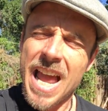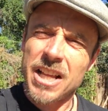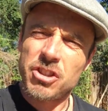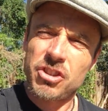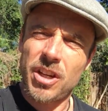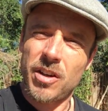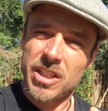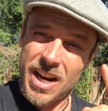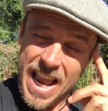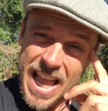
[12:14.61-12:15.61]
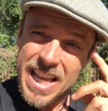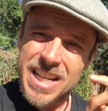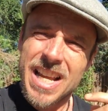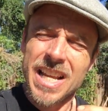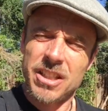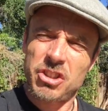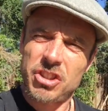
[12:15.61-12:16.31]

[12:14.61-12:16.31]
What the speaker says: and sharing your head and